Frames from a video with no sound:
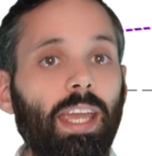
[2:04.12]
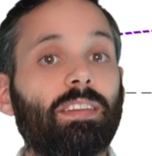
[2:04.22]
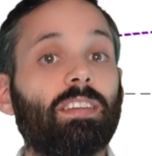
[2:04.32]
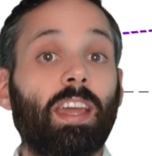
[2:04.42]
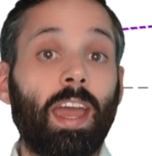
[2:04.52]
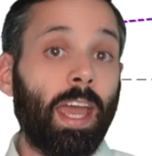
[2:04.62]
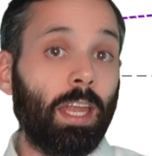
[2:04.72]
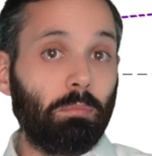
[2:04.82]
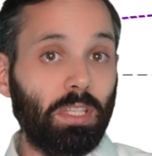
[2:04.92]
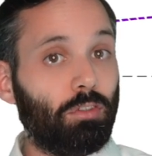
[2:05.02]
It
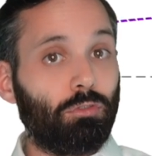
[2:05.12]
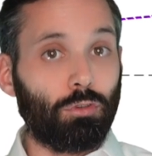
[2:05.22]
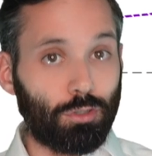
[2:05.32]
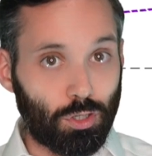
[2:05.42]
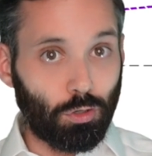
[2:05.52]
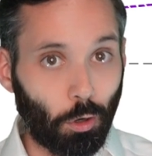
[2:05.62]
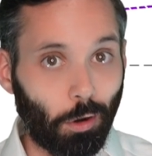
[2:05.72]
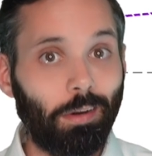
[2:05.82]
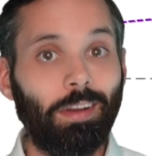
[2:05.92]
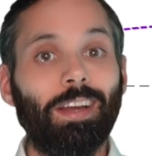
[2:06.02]
can be for
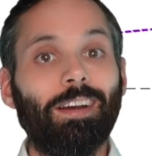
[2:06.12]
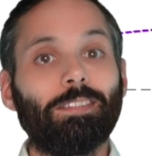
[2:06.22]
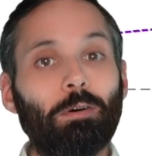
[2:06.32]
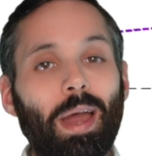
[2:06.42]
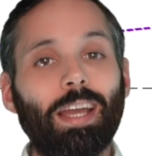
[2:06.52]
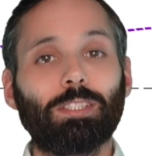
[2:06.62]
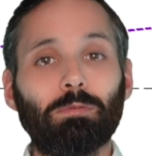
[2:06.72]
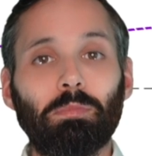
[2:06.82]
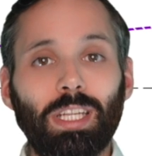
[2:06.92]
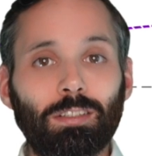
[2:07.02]
sure. The
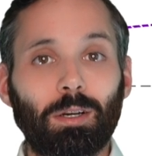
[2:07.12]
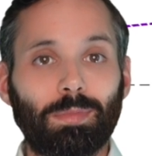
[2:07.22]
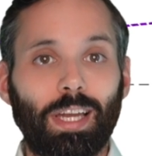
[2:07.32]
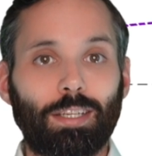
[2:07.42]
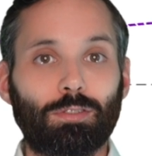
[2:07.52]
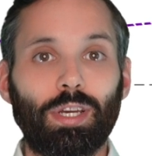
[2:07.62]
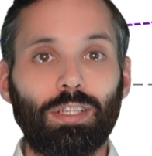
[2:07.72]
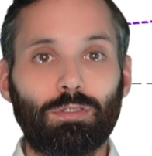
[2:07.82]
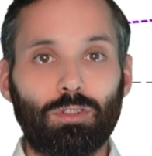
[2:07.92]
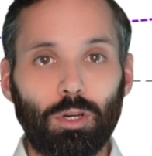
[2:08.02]
maximum income tax rate
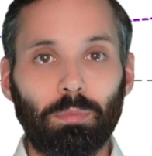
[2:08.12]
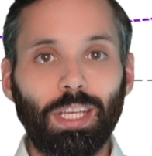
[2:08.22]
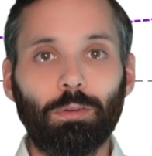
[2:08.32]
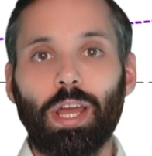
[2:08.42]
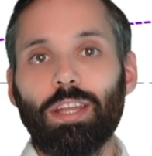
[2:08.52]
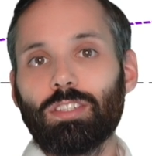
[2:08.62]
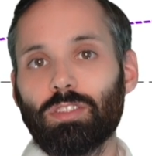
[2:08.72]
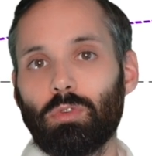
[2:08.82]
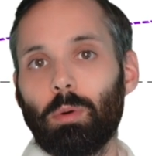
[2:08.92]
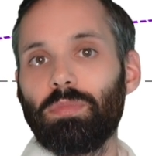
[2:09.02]
in Germany ranges
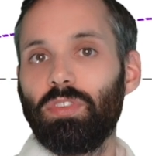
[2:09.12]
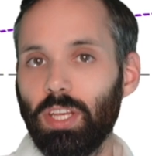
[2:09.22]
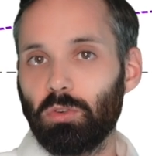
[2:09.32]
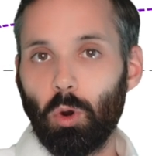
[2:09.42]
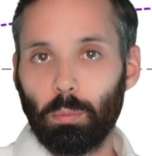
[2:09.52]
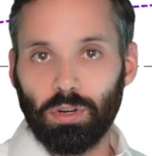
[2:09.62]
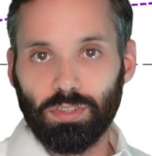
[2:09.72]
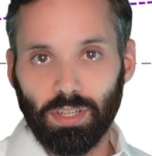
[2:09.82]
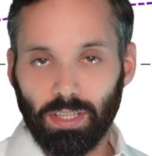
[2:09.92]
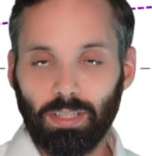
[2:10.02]
from
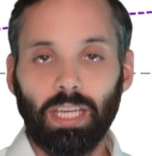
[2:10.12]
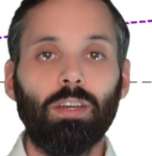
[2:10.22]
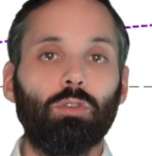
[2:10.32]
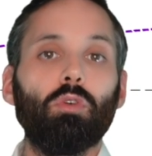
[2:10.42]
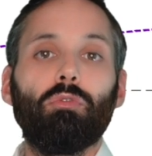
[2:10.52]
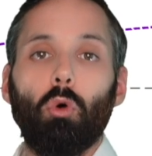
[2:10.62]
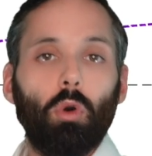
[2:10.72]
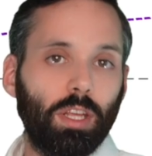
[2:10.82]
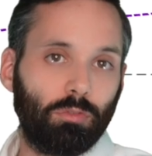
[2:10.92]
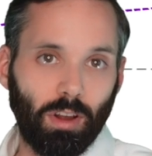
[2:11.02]
0% to
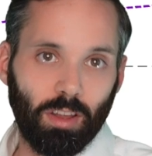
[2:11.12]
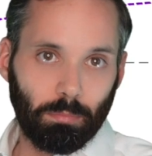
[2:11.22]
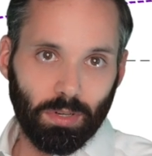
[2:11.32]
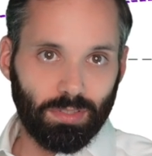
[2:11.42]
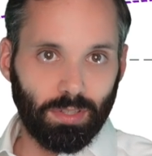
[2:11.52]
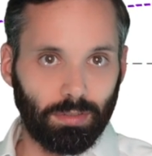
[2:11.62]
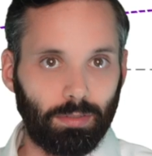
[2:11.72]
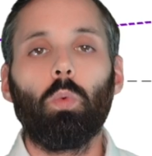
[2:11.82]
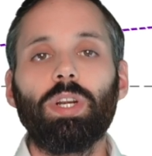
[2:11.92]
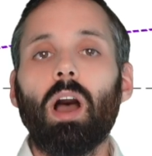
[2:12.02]
45%.
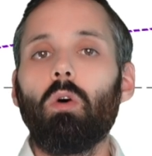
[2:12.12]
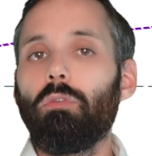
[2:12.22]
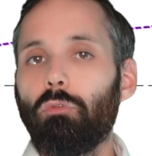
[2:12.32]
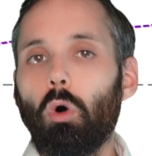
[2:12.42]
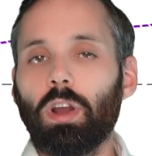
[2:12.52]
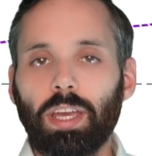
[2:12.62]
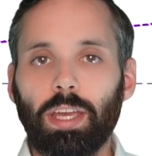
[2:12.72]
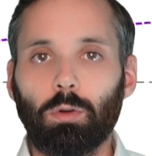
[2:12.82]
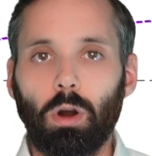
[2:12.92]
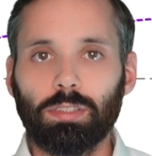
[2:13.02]
With our
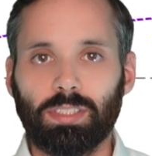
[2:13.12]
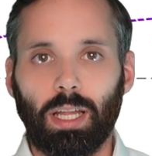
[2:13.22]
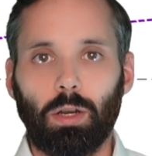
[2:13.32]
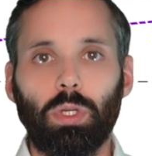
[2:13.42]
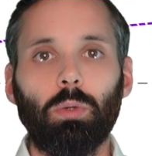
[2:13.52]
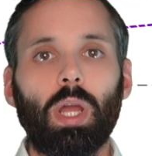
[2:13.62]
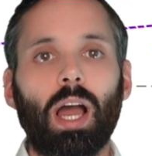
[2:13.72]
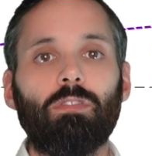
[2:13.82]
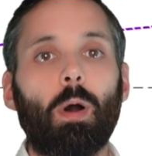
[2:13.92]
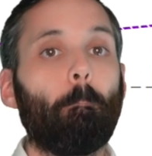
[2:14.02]
4K gross salary, we
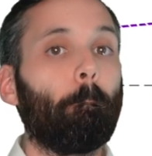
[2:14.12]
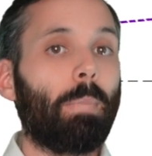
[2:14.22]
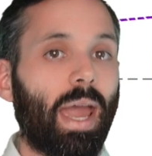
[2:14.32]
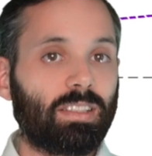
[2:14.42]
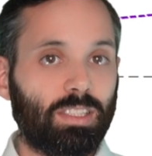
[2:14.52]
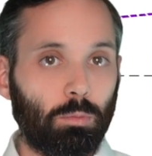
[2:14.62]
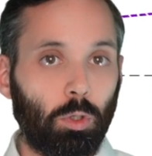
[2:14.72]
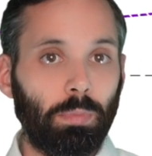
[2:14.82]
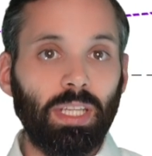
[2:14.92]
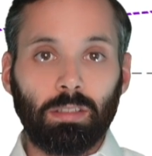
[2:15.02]
have a
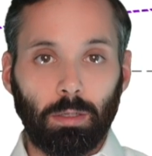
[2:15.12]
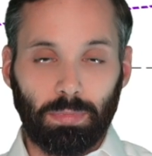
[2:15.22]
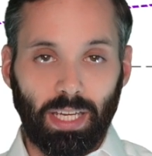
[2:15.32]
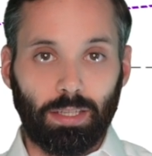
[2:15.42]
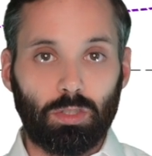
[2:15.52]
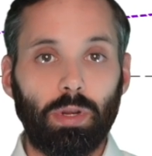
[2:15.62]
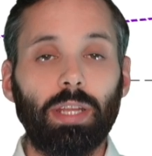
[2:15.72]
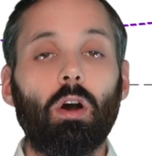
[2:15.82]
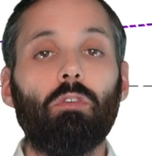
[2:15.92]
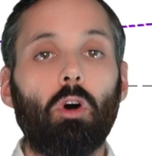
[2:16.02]
maximum income tax
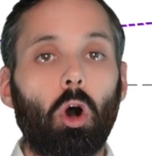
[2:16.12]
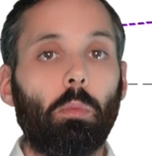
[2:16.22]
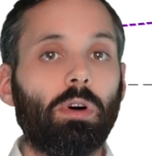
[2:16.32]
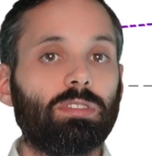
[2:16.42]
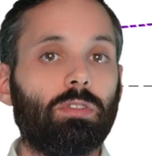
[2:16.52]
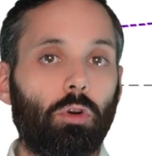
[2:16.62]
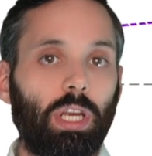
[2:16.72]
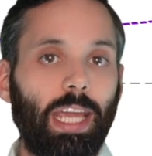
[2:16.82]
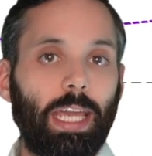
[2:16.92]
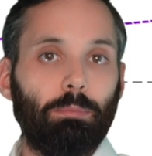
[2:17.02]
rate of almost
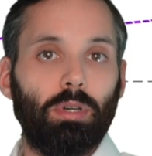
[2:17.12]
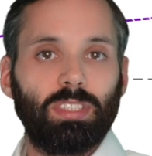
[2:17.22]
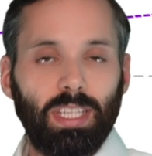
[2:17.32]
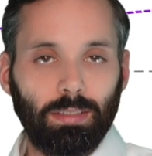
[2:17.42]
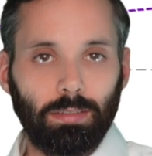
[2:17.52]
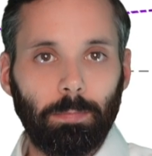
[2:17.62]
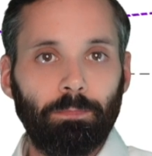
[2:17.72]
38%,